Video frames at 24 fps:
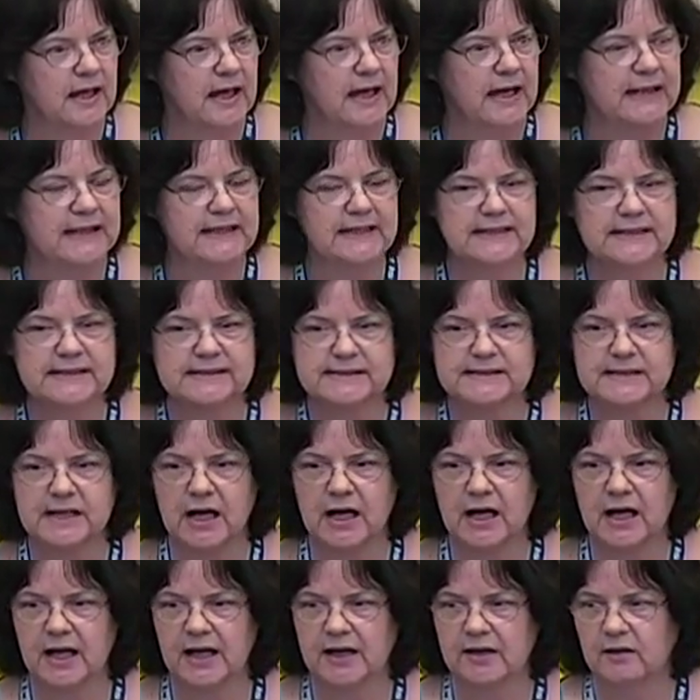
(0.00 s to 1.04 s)
and He
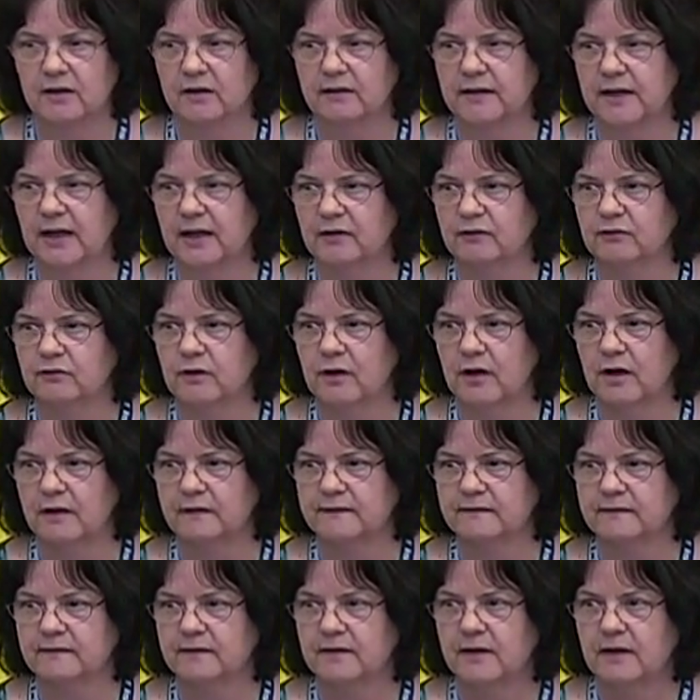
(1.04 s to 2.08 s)
died on that
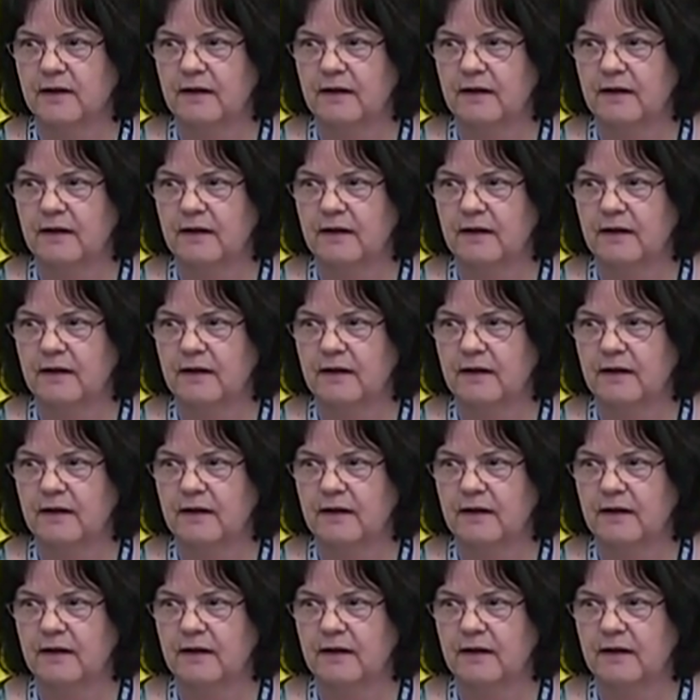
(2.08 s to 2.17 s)
cross.